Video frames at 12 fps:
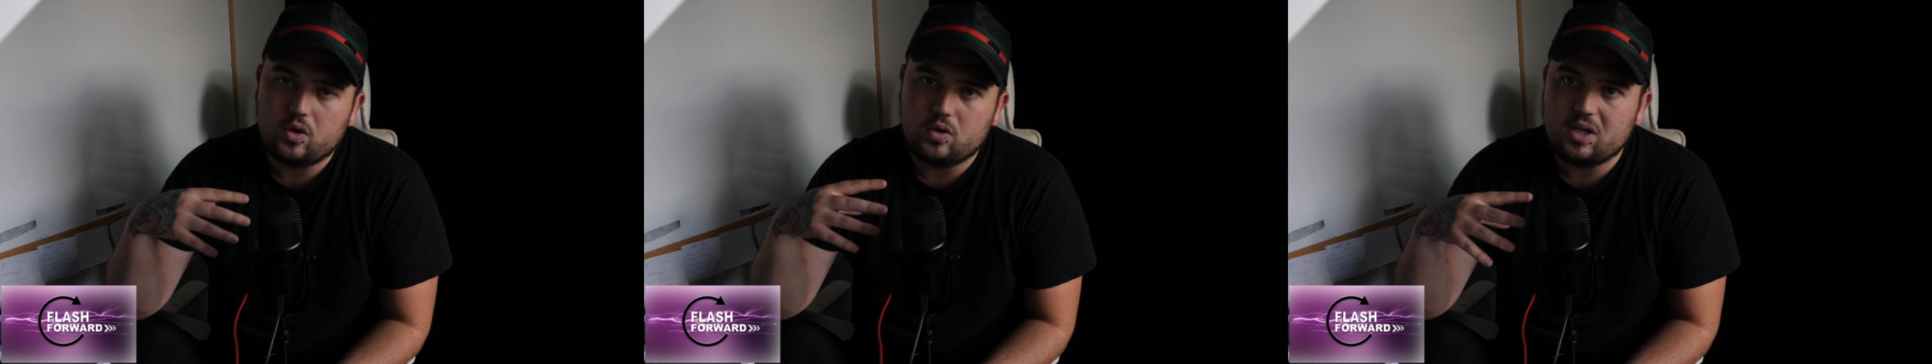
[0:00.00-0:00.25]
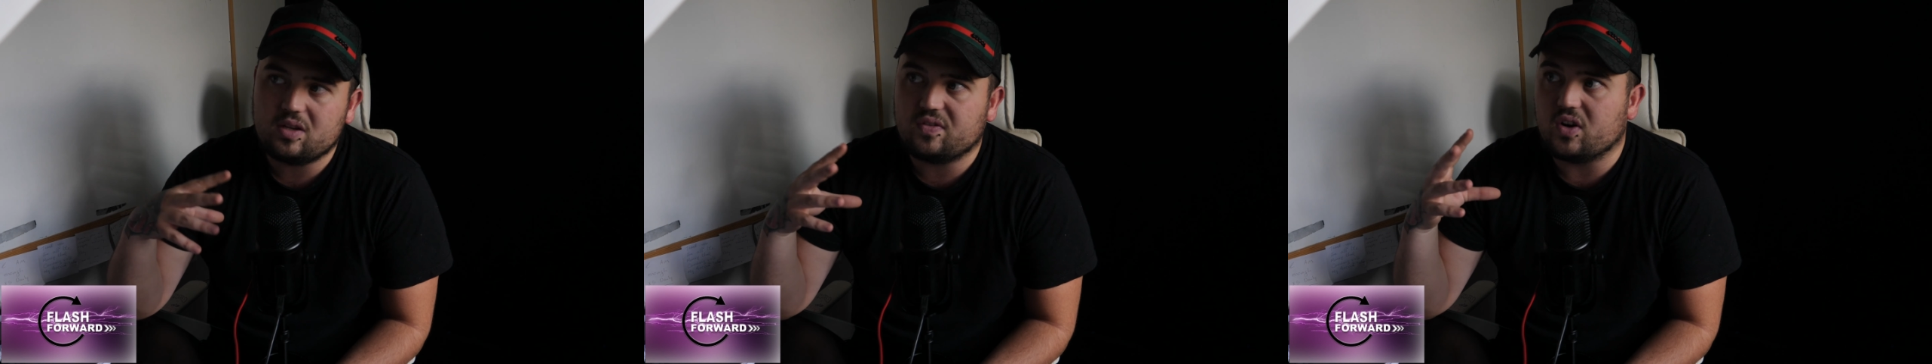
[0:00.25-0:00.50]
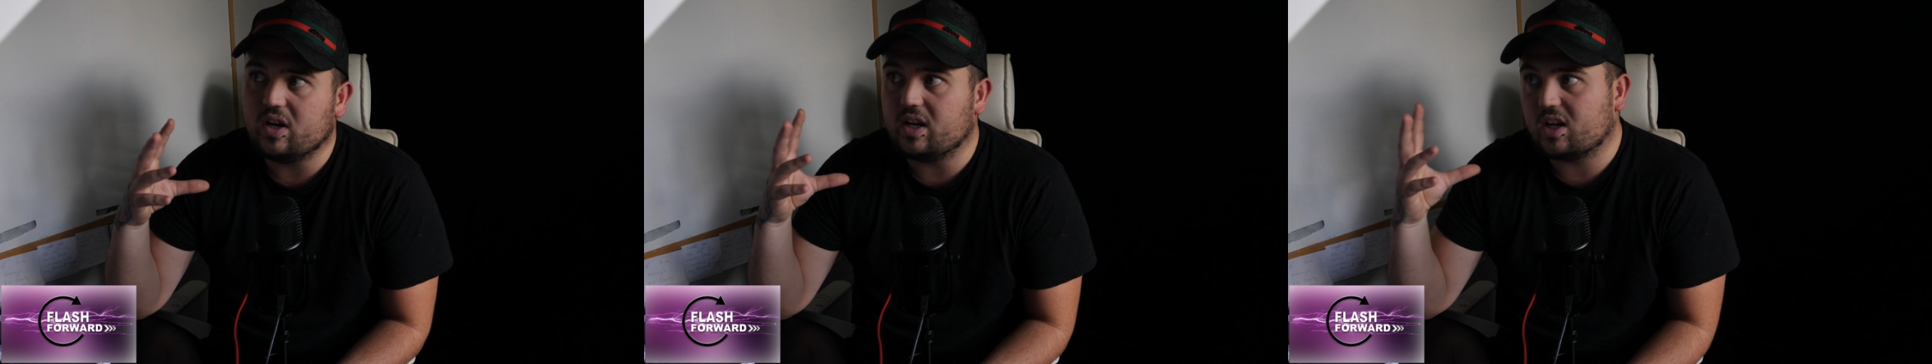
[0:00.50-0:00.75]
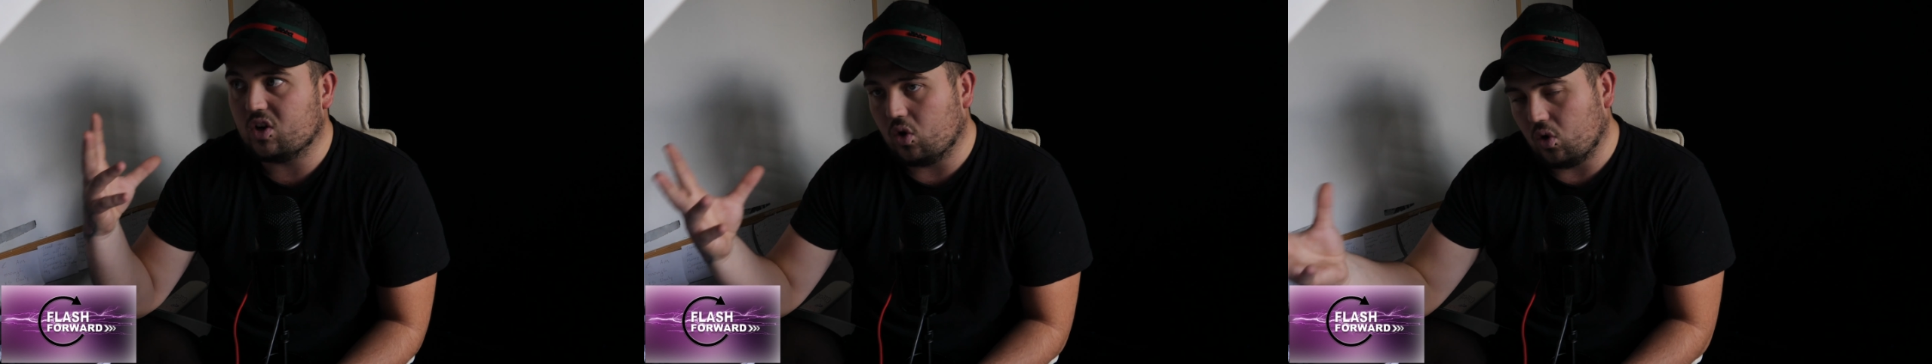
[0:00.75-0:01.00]
you need to find
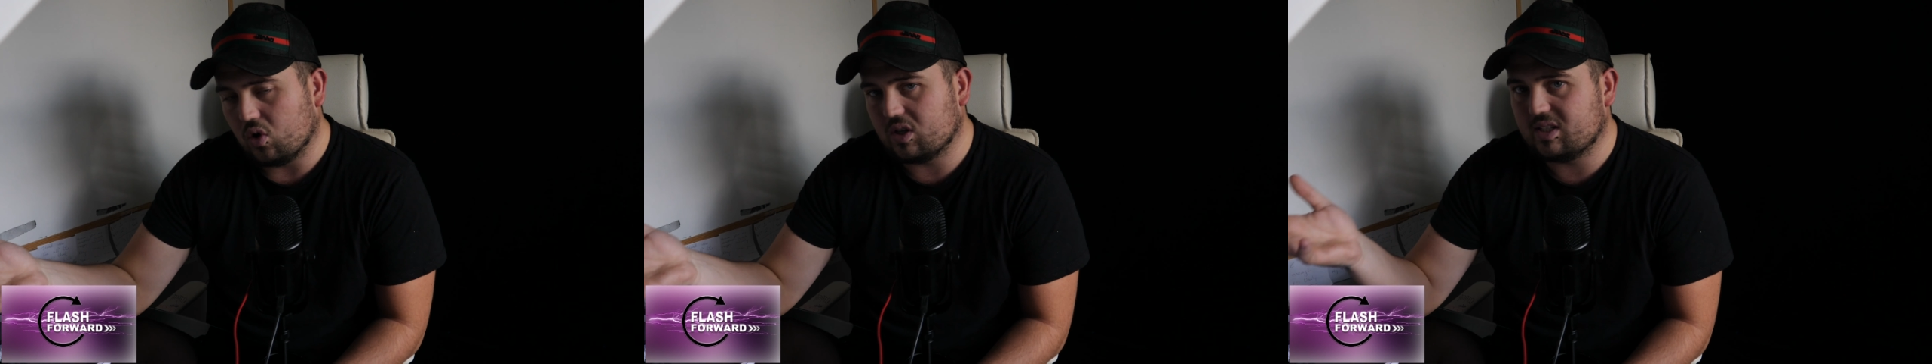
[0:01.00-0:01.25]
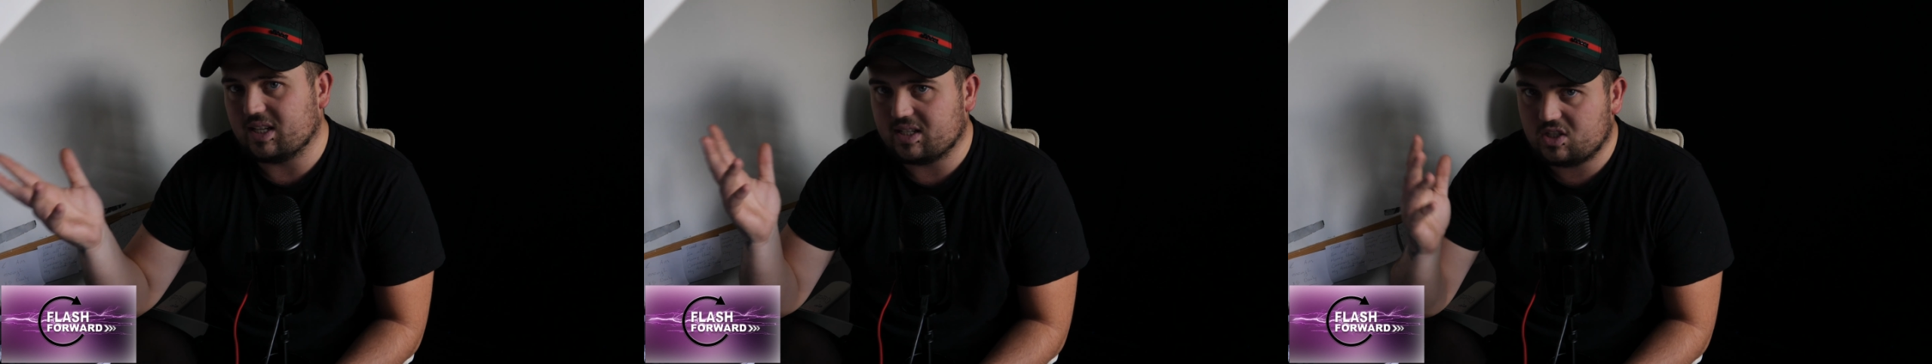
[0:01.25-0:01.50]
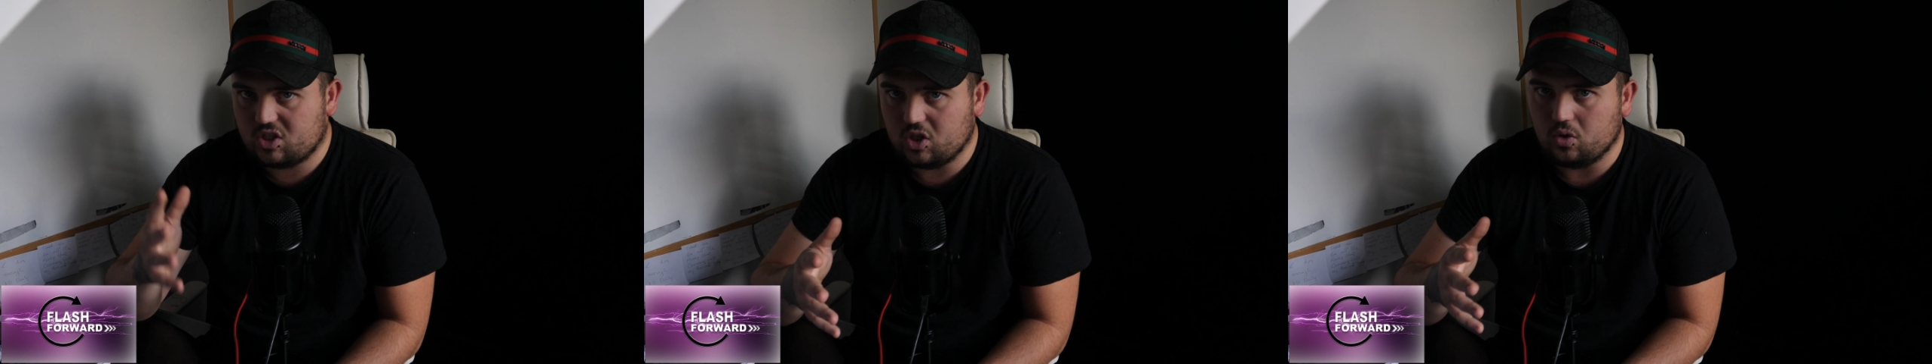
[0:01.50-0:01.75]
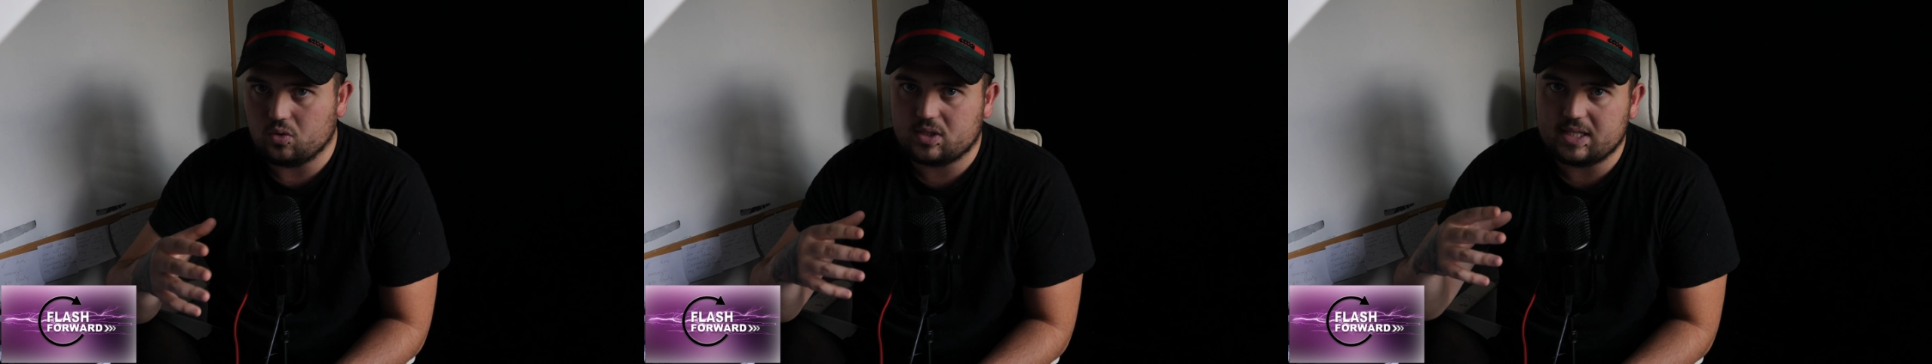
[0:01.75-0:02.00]
a course that
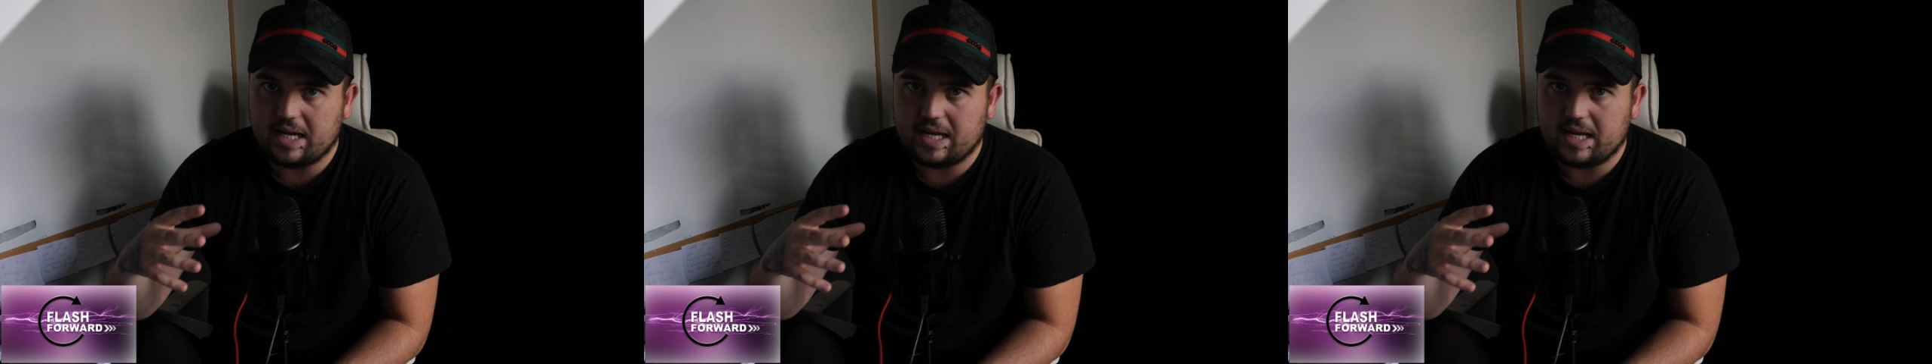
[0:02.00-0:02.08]
suits.